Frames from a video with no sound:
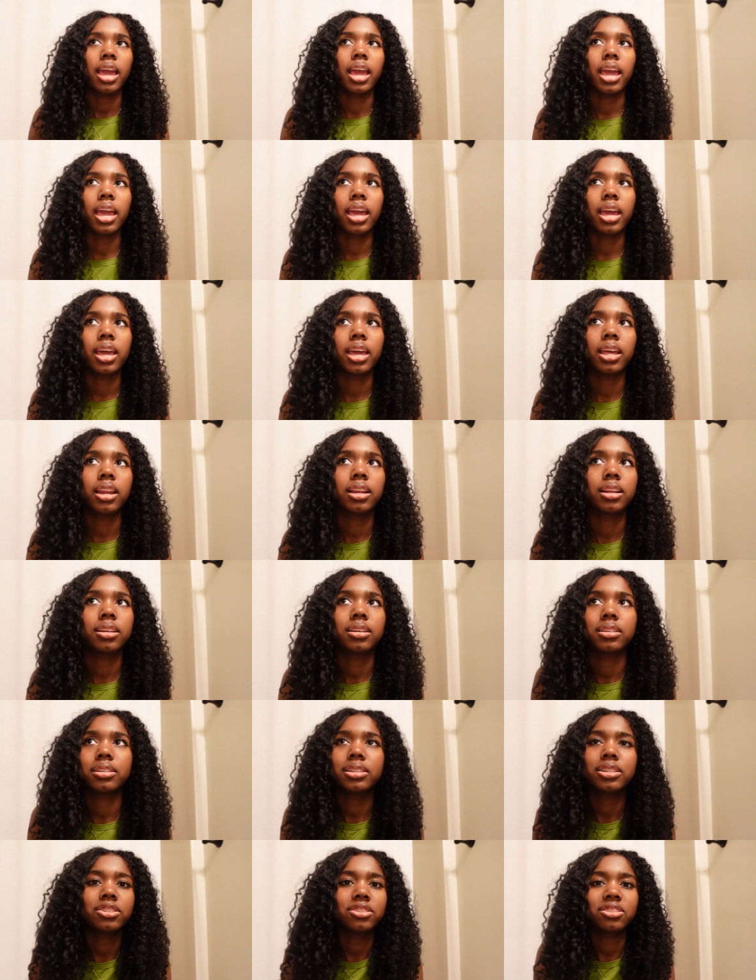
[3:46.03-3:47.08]
And
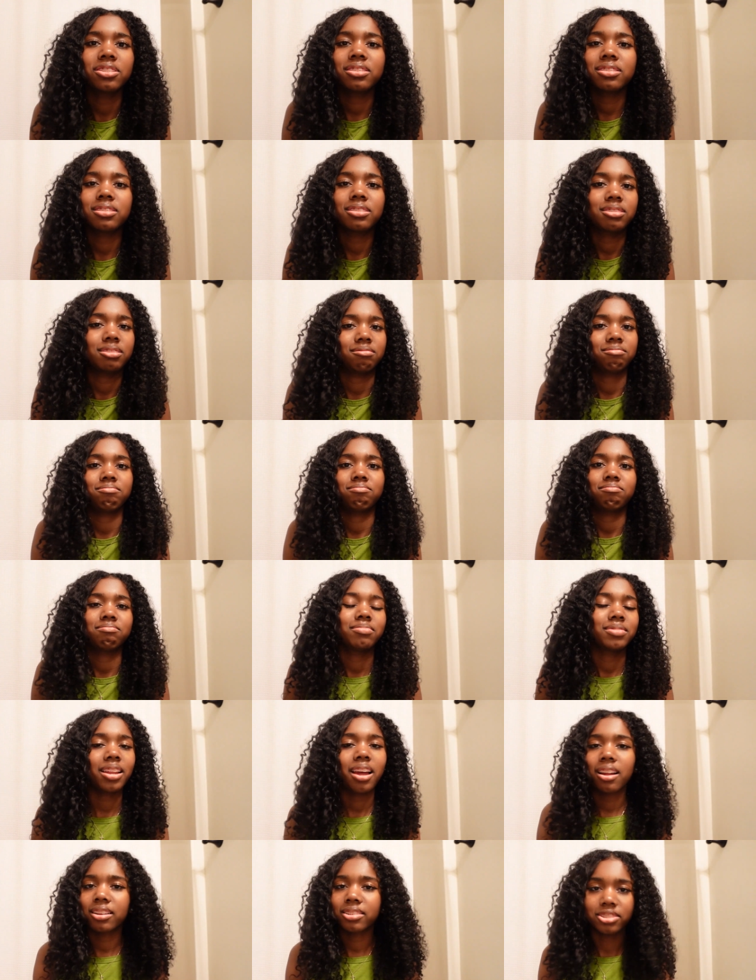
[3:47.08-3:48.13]
it's just
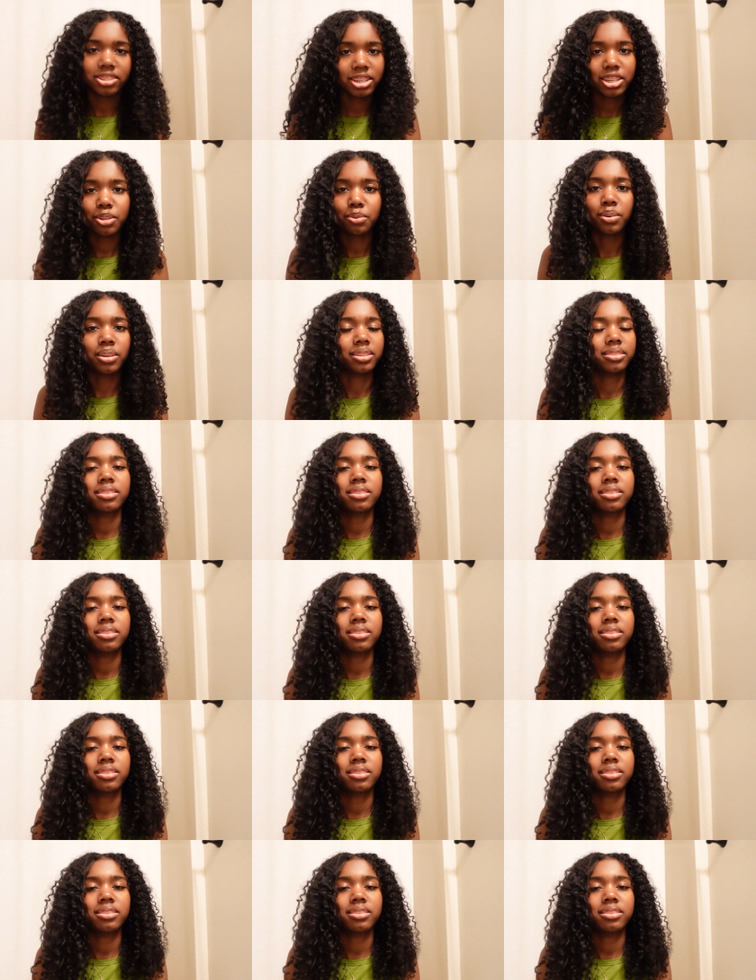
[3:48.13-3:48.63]
not genuine,